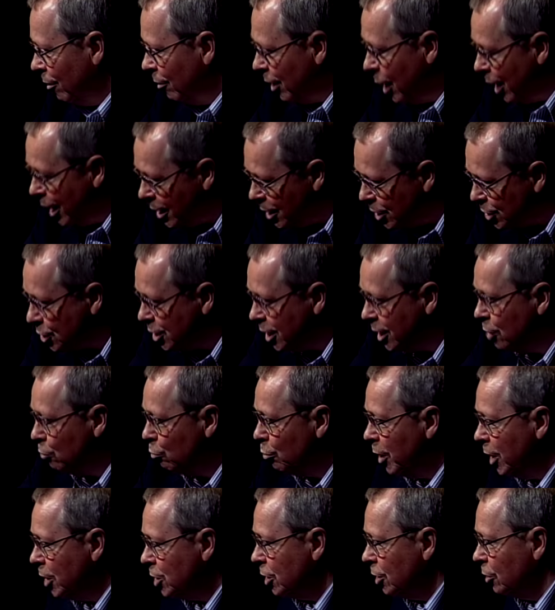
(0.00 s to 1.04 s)
Any city
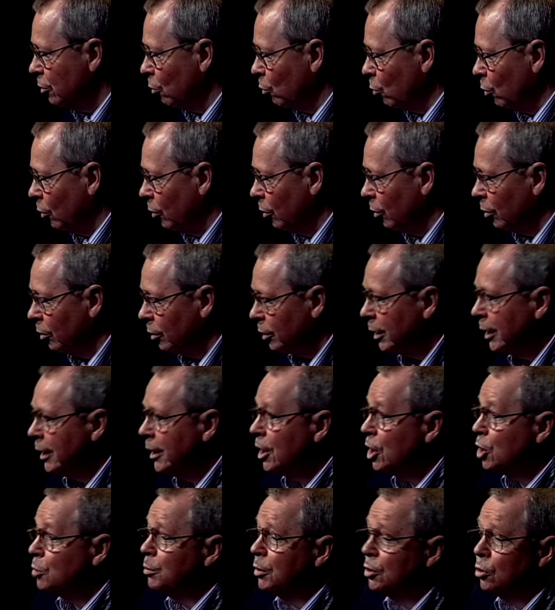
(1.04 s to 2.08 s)
region in the world
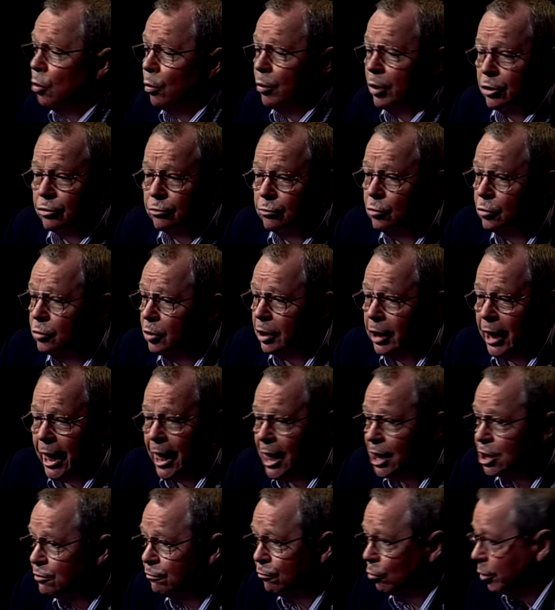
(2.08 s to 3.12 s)
has been going through the
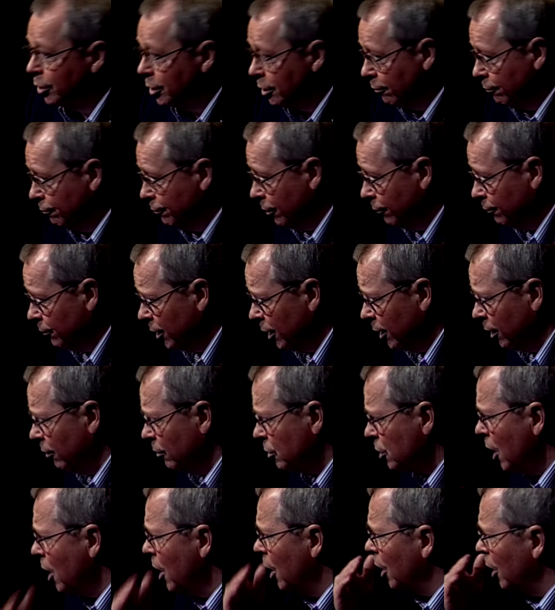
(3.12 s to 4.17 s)
last forty or fifty
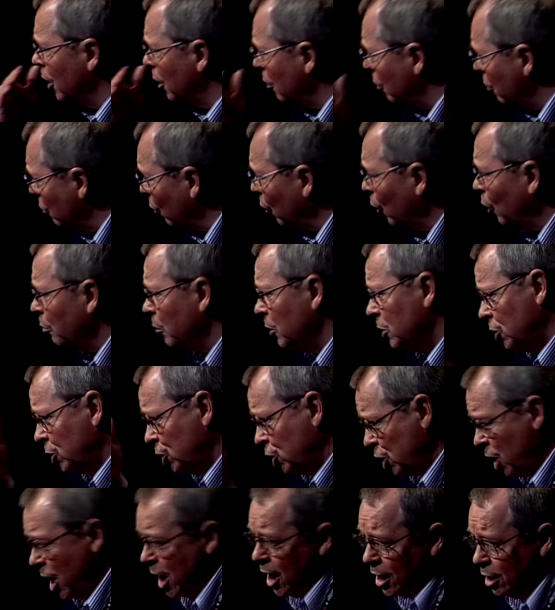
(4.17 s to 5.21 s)
years an enormous
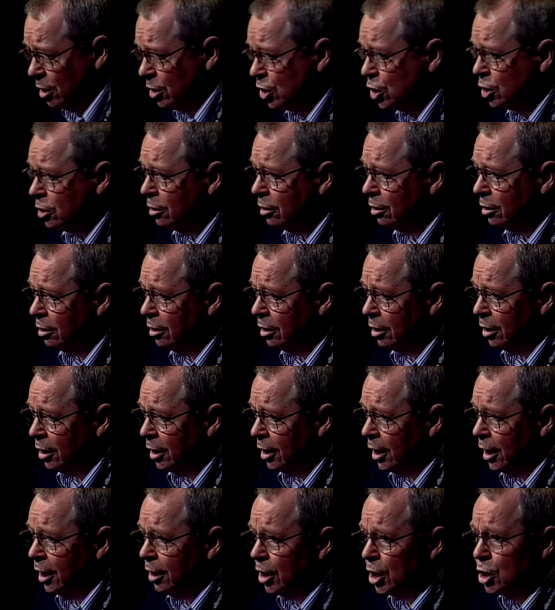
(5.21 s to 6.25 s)
change
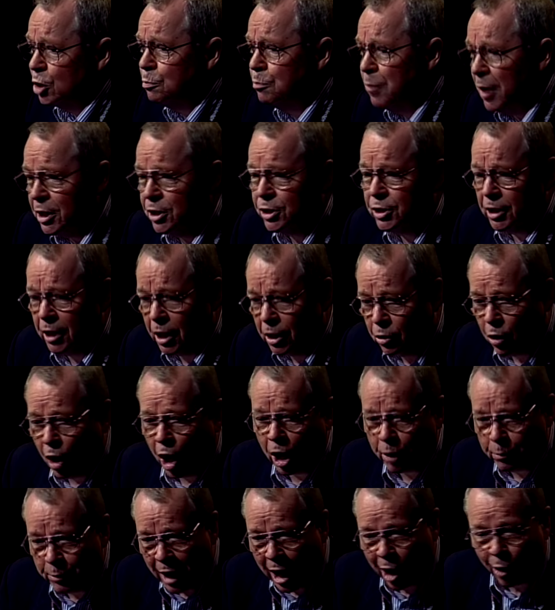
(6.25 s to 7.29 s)
in its basic
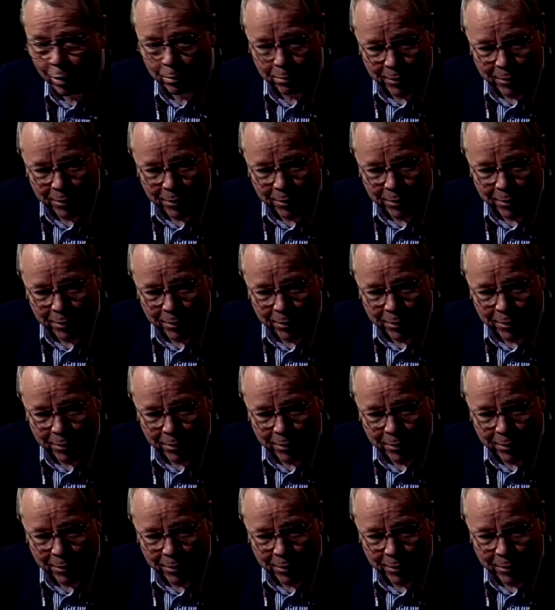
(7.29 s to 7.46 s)
economy, how it